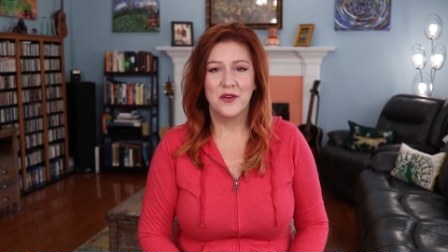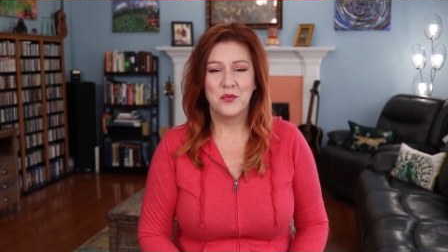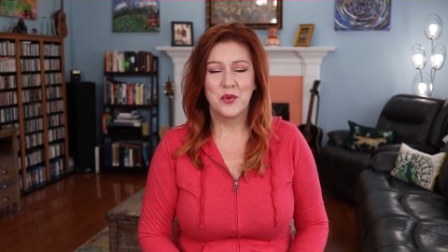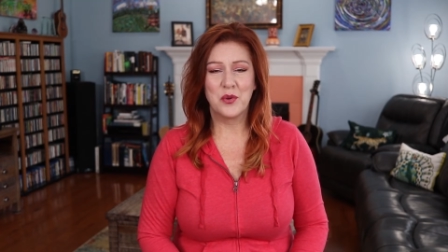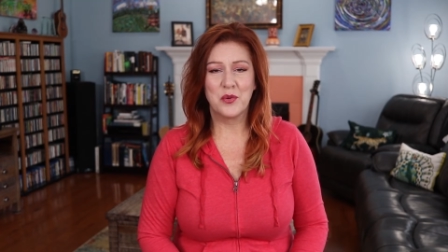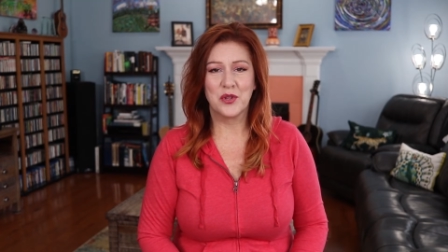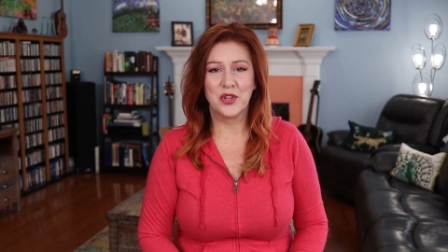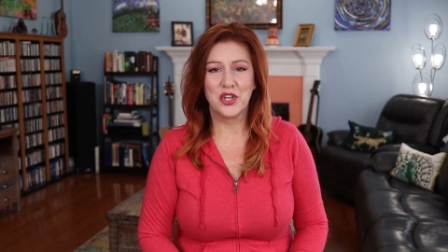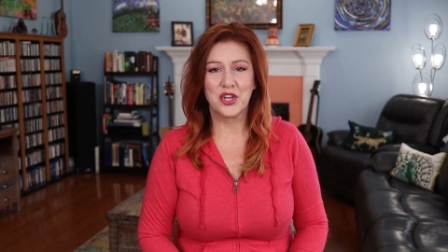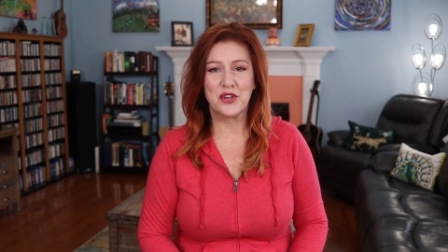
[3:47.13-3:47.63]

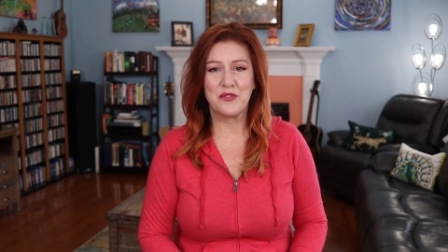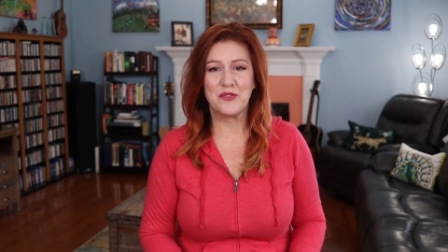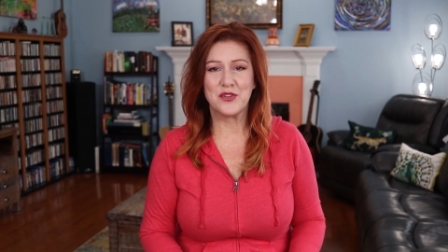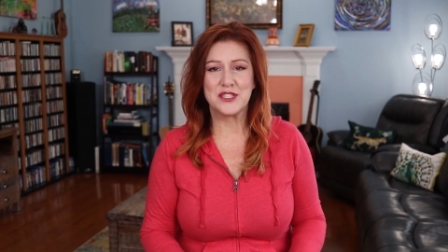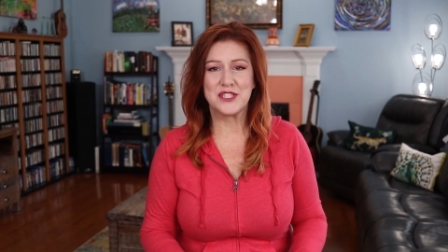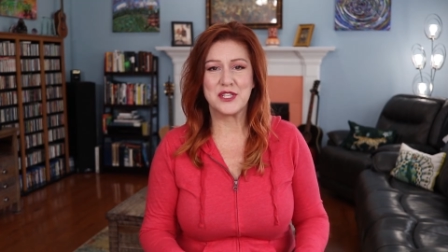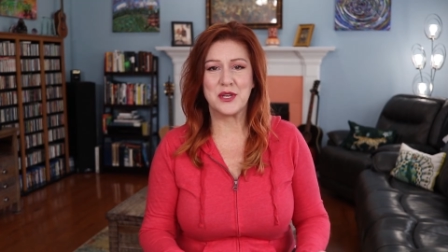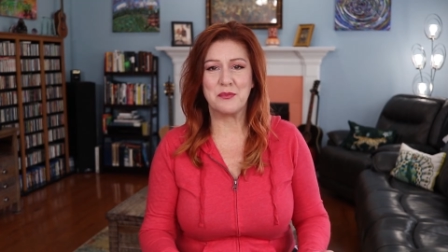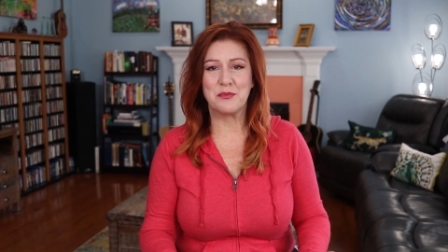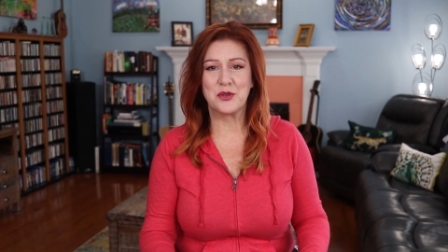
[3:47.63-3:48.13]
We were looking for
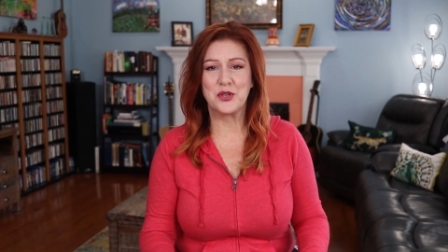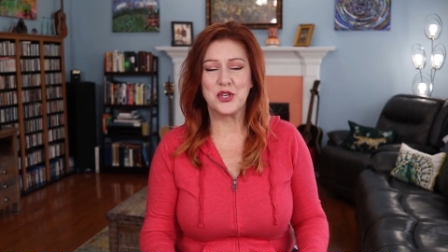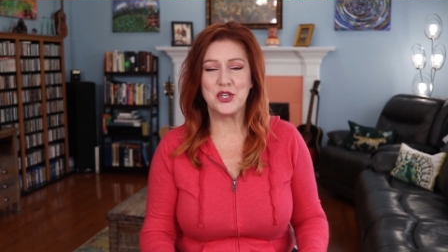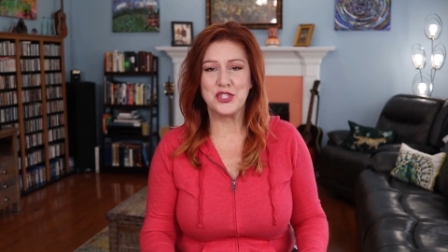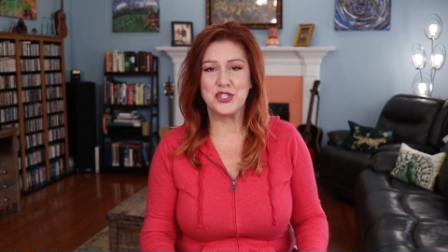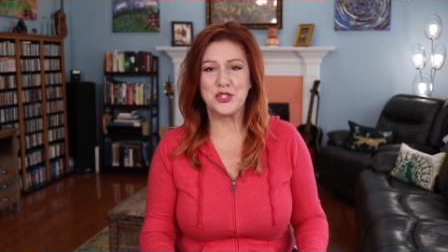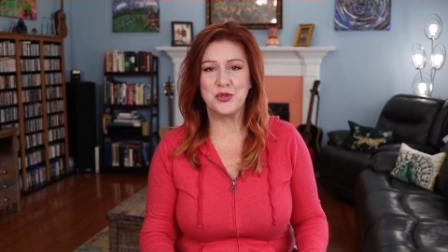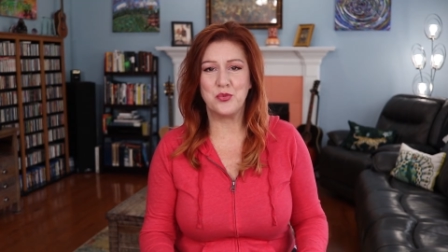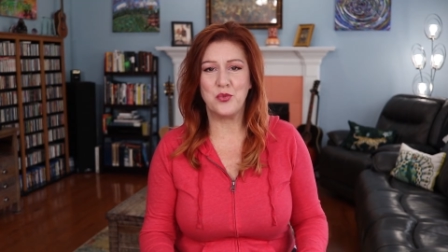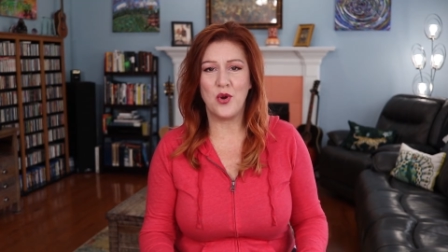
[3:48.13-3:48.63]
something
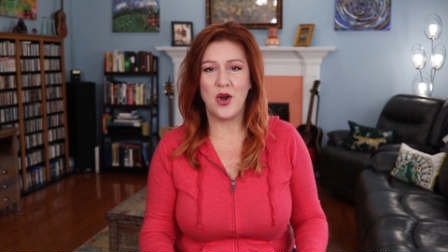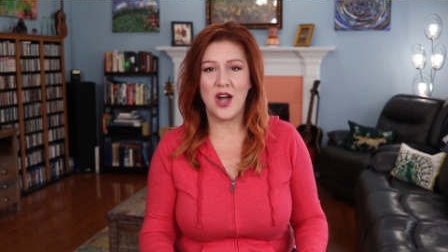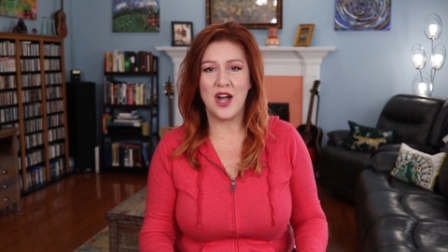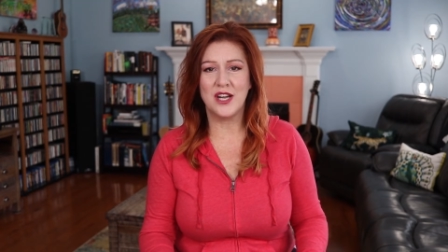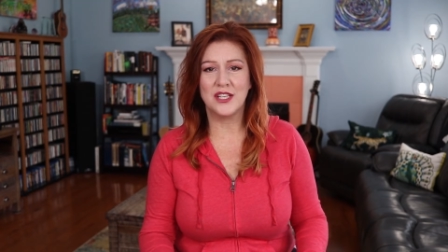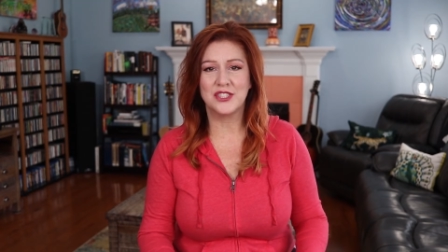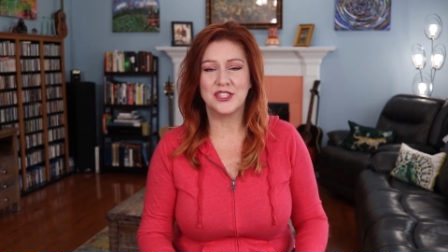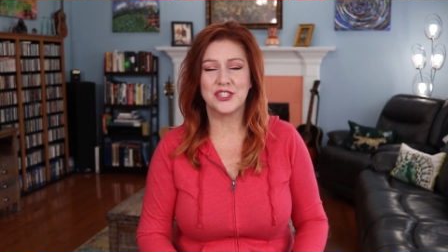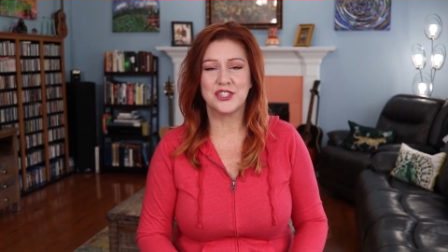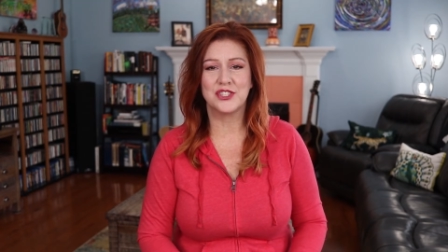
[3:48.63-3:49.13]
good to
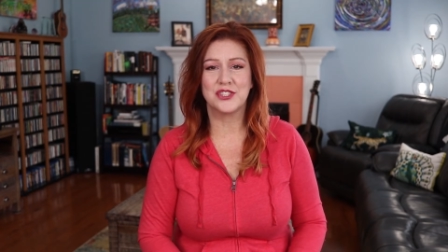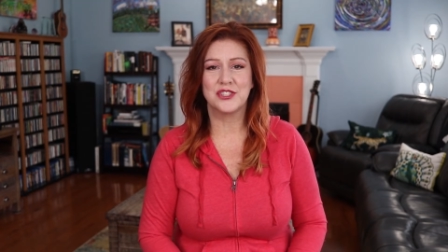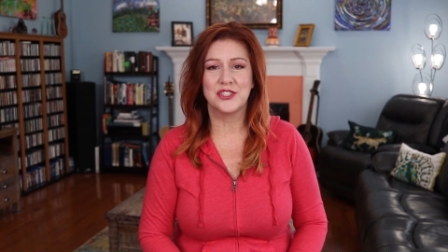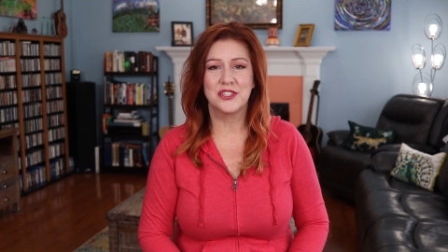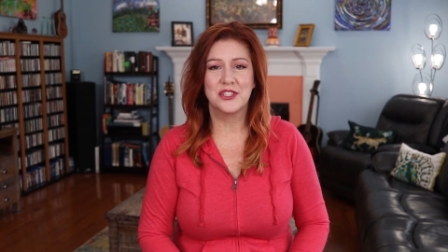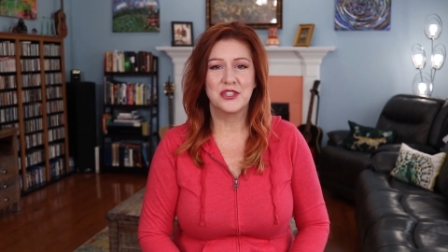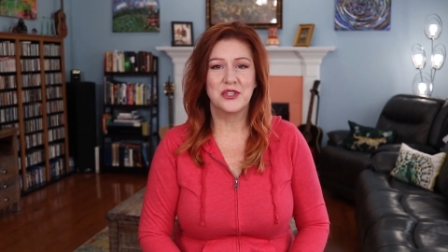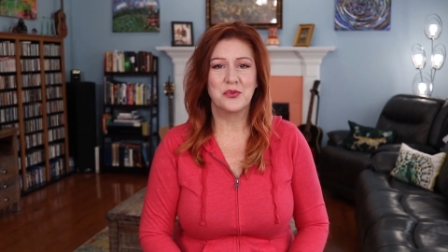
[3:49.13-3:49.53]
watch.